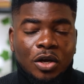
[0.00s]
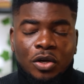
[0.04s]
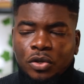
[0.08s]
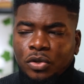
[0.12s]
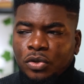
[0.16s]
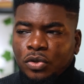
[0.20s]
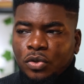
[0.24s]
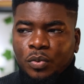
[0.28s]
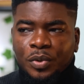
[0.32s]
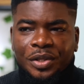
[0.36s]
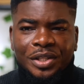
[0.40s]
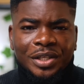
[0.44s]

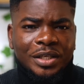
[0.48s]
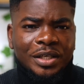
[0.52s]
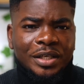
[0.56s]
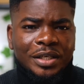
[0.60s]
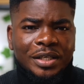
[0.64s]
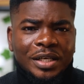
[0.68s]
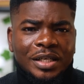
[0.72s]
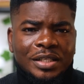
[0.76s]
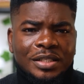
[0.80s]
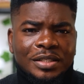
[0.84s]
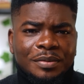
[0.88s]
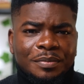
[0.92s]
whether you're
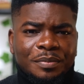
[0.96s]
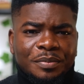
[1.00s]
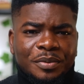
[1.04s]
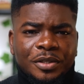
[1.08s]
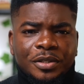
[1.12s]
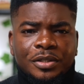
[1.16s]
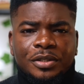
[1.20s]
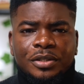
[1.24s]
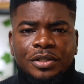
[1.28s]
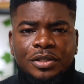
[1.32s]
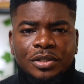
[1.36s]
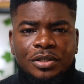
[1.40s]
getting
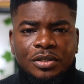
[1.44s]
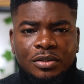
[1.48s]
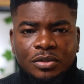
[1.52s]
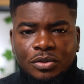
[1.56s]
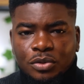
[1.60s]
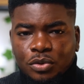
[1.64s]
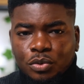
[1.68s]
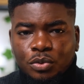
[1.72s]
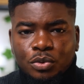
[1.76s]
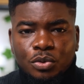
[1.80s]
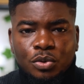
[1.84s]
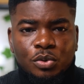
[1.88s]
paid in
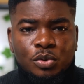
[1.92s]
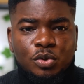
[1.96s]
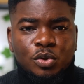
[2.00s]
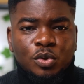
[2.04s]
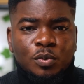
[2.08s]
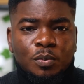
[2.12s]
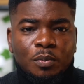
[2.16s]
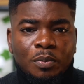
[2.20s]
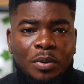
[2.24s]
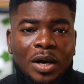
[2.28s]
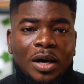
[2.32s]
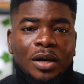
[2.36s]
euros,
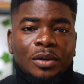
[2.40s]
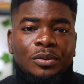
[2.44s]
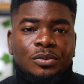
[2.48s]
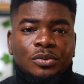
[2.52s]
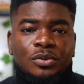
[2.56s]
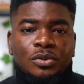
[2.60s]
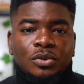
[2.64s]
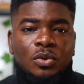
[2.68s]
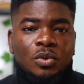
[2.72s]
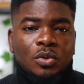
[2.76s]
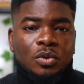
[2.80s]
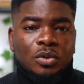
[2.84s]

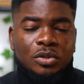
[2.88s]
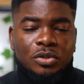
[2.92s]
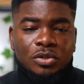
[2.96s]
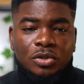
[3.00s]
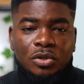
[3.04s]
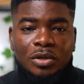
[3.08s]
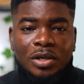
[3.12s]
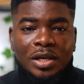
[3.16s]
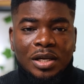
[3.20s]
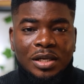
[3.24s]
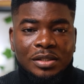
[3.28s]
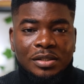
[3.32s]
pounds, or
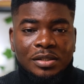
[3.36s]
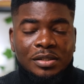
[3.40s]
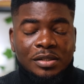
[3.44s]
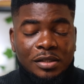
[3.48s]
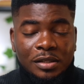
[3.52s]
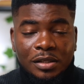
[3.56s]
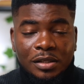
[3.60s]
dollars,